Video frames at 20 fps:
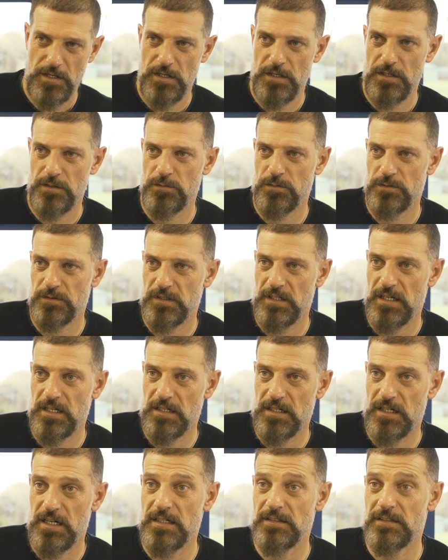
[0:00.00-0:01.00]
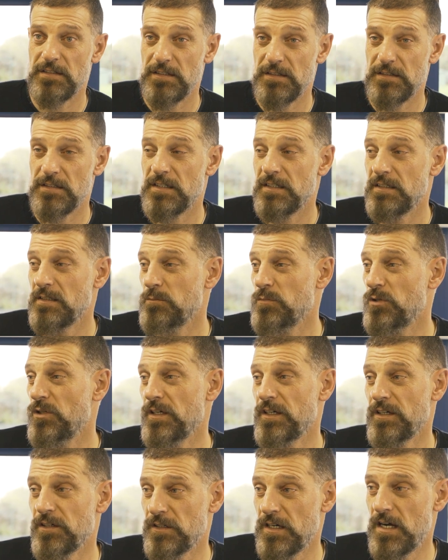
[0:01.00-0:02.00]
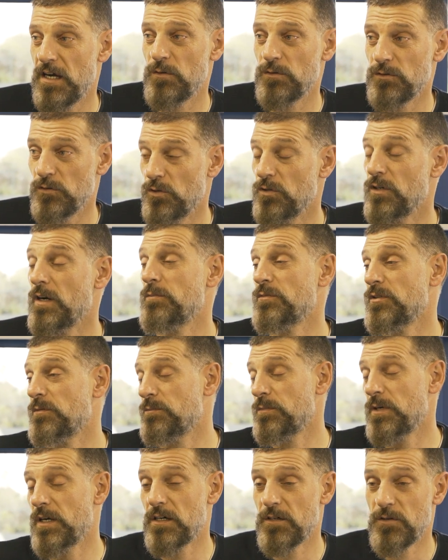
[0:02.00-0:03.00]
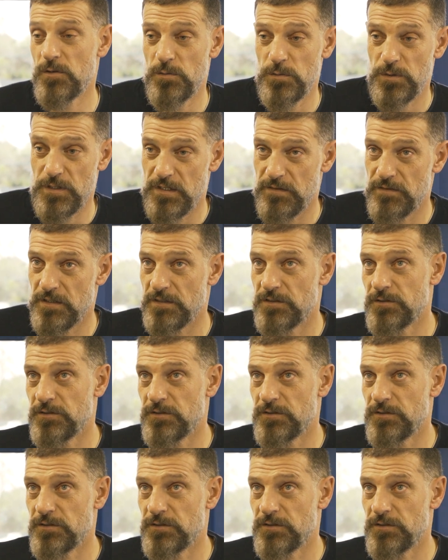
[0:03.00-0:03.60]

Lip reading: it was like last season at the bowling ground or Upton Park or whatever.